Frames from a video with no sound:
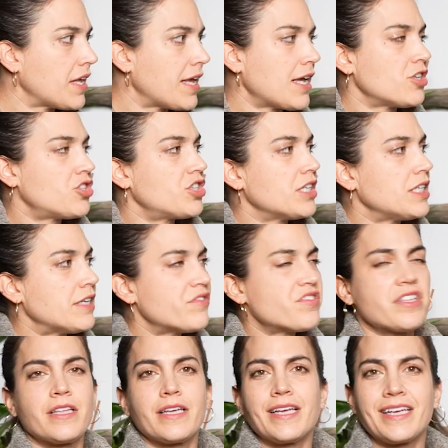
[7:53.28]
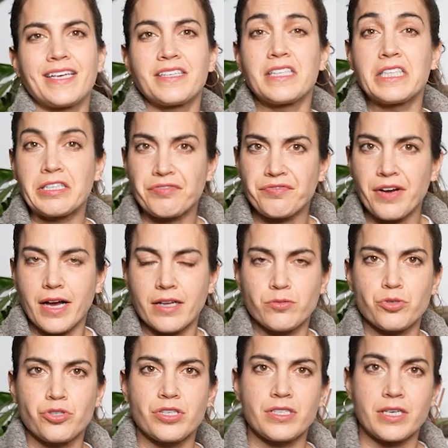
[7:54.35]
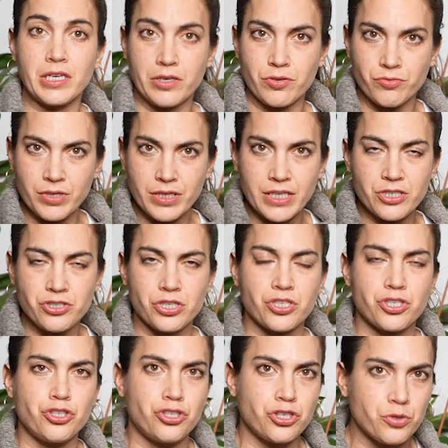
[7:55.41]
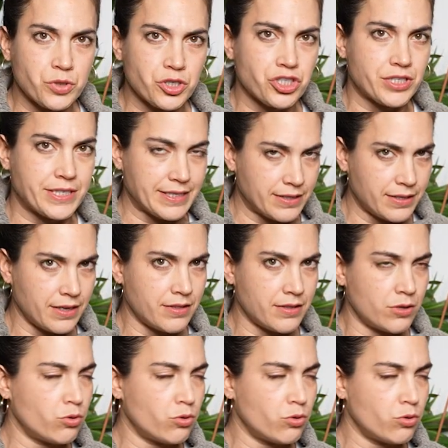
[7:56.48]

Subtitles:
and she lives in the Ir Tzfat, which is a religious Jewish city in the